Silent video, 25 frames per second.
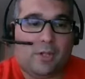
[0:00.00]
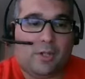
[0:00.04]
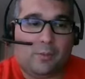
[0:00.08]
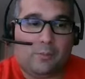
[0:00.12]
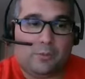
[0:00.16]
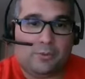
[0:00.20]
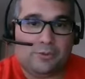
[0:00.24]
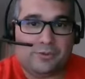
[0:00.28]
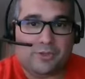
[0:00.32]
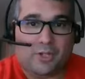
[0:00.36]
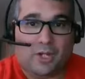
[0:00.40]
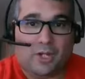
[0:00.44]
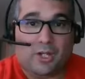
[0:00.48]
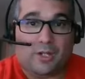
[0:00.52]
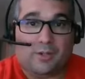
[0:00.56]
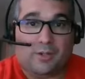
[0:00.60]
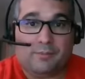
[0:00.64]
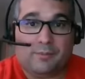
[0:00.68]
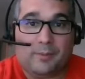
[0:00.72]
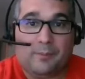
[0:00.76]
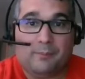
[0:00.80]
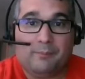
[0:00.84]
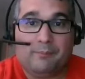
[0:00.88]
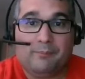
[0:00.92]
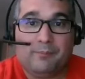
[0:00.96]
almost all of
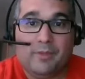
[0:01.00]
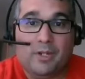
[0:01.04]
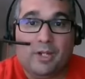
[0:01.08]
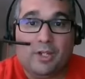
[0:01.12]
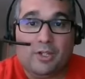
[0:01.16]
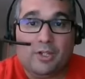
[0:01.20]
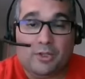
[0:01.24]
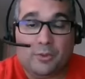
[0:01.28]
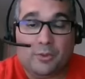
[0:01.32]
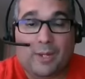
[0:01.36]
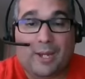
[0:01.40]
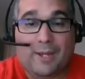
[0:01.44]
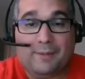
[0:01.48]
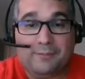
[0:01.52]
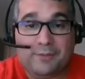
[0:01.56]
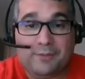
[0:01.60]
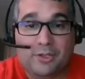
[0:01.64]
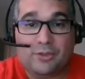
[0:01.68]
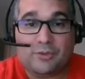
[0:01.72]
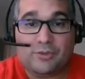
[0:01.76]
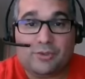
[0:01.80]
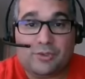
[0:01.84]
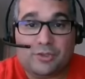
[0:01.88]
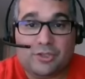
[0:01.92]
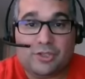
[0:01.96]
them, you have to
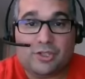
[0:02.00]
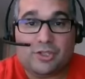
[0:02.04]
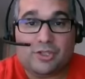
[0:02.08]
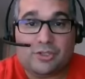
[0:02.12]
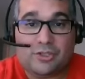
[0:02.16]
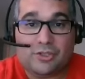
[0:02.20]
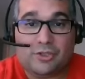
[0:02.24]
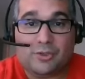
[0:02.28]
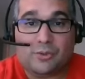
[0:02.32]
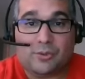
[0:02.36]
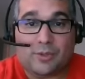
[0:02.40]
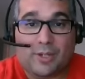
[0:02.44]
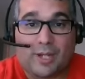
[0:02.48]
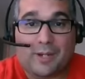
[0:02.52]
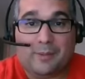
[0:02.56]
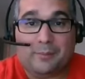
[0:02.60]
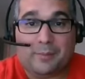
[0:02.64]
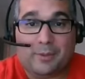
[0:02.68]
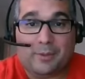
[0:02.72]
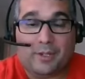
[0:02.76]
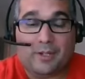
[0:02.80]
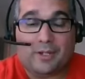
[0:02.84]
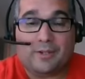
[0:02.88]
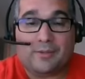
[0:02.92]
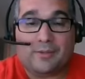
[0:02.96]
use a GCU
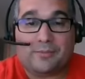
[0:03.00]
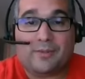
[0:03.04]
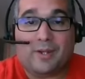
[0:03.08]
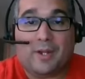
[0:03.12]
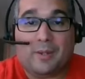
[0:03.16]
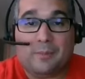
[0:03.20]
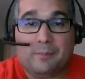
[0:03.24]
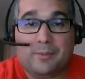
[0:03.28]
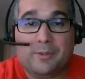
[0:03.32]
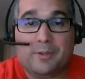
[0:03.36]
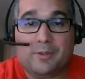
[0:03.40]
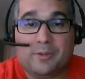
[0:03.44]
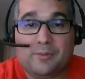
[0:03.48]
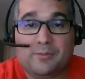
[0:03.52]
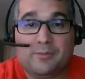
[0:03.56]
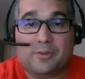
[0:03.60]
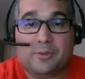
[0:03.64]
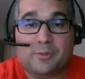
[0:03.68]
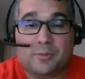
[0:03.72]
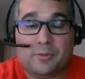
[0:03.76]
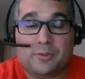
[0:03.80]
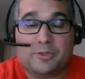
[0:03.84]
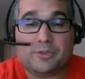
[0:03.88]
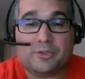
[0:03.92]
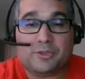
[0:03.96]
library to find
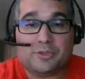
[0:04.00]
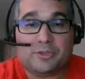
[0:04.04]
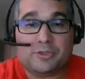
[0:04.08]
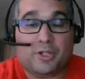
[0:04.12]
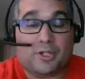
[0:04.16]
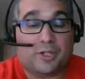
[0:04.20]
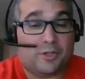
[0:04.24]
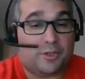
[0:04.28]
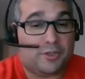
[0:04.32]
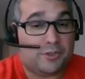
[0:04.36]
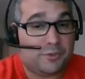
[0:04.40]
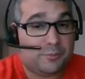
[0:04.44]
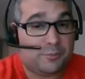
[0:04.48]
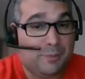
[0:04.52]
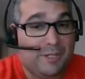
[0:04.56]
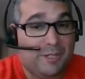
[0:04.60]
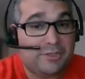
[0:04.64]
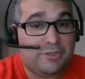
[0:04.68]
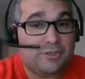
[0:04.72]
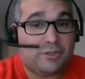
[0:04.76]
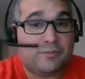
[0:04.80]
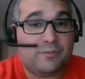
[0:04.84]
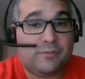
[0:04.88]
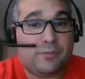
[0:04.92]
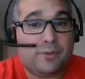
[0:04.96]
peer-reviewed research articles,
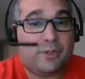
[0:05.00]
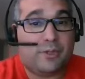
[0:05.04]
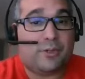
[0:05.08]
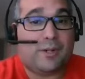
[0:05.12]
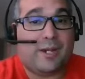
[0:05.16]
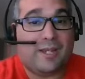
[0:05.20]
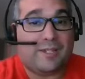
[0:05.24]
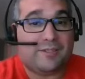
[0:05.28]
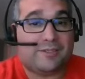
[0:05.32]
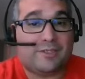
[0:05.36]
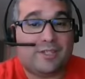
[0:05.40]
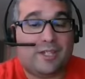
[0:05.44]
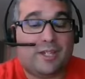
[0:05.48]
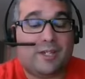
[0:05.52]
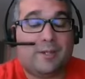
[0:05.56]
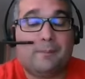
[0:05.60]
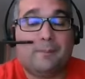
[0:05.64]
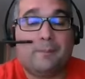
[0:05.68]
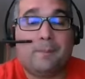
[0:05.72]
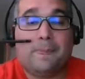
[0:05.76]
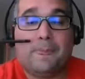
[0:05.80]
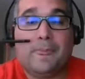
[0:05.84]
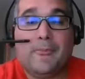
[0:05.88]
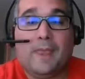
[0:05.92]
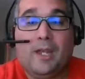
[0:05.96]
especially for your essay.
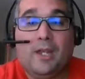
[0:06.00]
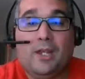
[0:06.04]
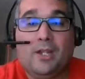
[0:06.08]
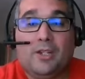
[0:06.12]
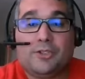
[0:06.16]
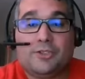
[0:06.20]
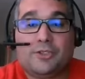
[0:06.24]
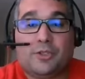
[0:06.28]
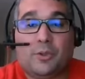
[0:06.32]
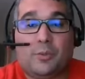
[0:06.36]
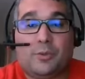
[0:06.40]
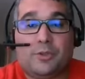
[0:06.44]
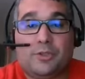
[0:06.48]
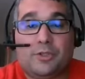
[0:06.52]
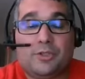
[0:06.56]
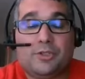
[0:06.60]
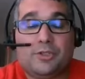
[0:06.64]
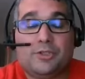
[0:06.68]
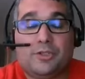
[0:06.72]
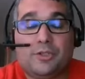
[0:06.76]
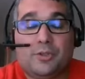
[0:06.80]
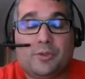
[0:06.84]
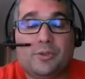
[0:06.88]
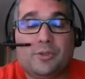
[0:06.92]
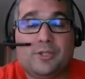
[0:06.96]
So when you're
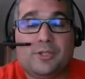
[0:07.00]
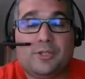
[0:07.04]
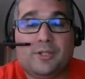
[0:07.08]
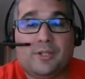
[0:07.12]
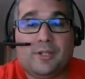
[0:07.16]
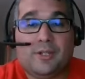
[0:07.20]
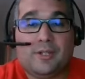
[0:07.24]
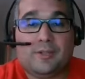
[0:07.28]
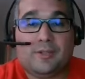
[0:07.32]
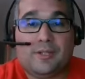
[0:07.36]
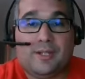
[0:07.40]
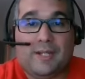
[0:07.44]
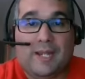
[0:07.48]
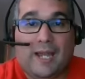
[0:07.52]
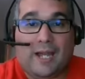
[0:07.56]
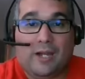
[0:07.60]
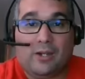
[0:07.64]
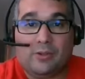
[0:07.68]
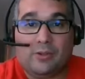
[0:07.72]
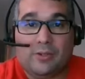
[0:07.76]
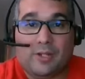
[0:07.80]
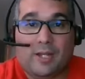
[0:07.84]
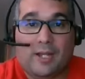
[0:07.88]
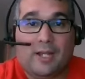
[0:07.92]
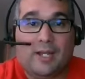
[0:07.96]
doing the
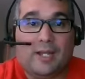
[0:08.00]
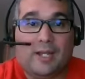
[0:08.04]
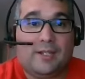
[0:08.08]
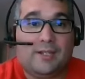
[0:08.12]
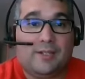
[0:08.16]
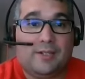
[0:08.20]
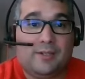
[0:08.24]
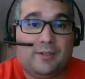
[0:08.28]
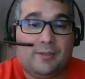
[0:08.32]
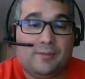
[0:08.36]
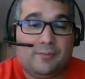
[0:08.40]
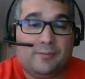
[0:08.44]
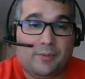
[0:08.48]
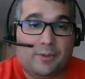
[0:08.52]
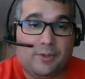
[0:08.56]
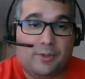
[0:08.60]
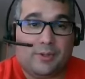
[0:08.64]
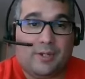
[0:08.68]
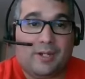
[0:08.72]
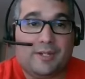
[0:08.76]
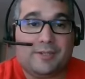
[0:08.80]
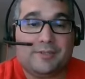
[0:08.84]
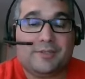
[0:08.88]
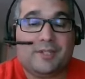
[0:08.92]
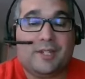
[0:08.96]
outline for
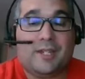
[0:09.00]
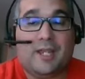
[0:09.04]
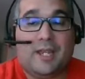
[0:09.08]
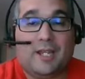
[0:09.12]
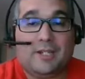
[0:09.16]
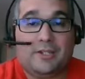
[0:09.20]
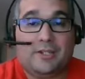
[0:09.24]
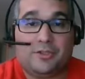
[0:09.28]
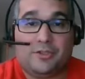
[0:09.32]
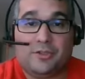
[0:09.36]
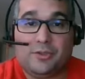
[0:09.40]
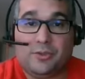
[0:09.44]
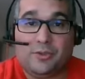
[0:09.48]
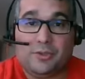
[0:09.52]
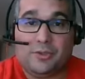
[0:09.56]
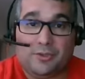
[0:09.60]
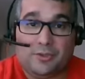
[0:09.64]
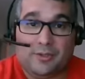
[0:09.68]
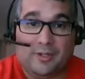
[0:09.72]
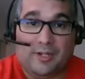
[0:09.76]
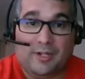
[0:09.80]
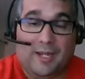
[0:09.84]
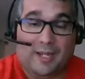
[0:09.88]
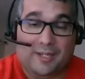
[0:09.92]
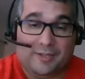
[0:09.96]
your essay and you're doing
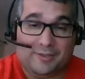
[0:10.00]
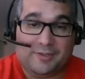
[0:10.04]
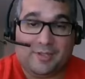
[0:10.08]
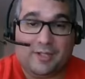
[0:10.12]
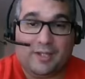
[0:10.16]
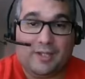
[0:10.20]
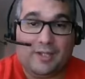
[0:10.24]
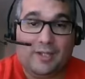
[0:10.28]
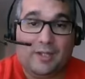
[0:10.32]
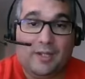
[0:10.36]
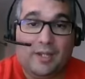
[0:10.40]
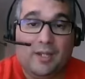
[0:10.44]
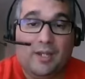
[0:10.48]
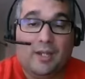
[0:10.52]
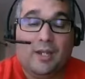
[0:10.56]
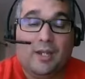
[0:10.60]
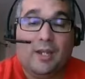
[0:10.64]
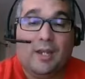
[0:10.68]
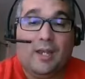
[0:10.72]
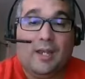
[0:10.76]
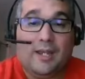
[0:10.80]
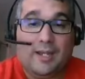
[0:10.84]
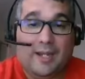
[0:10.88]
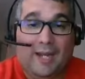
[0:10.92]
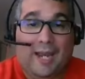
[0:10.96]
your essay,
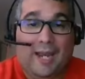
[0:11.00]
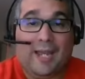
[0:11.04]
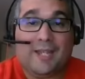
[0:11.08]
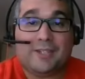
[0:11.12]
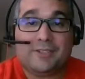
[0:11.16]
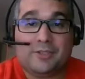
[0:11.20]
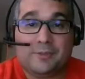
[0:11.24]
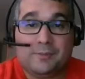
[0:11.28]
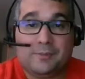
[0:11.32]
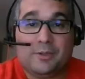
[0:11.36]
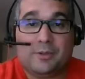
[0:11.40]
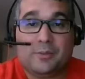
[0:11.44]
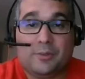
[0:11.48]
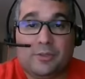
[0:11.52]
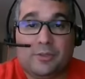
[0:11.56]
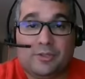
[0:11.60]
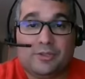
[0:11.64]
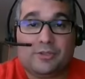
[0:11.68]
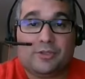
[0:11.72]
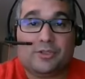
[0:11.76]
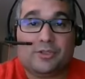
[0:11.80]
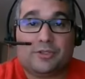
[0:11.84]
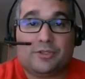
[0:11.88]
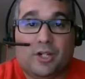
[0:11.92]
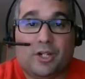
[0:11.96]
it has to be
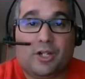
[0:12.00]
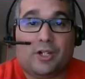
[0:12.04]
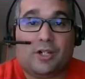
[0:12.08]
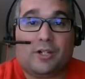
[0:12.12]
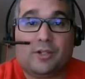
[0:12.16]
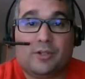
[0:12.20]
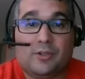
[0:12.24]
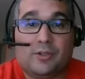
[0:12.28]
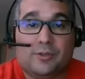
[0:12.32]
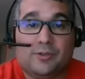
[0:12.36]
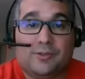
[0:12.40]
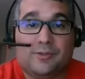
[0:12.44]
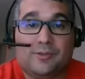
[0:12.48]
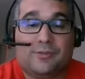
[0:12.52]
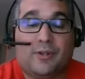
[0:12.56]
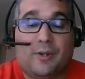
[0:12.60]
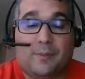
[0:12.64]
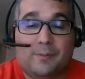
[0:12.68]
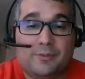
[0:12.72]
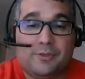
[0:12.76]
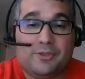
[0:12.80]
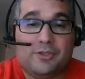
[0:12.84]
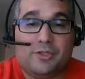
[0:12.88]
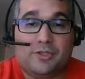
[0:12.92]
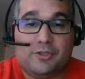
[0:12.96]
research articles
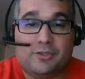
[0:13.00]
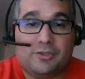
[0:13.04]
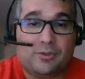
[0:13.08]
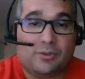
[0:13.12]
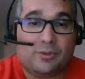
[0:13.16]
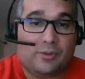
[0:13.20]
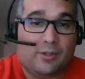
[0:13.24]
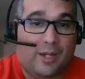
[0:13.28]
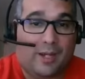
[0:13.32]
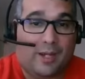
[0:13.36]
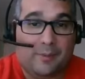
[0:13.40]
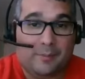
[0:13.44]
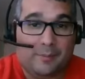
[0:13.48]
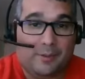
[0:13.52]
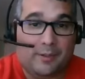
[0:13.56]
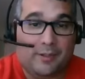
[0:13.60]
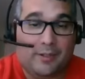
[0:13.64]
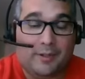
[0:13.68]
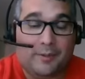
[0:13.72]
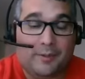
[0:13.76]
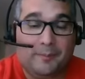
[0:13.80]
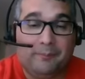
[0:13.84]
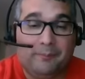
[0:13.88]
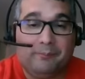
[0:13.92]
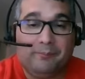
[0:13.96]
from the GCU
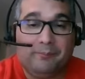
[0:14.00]
library.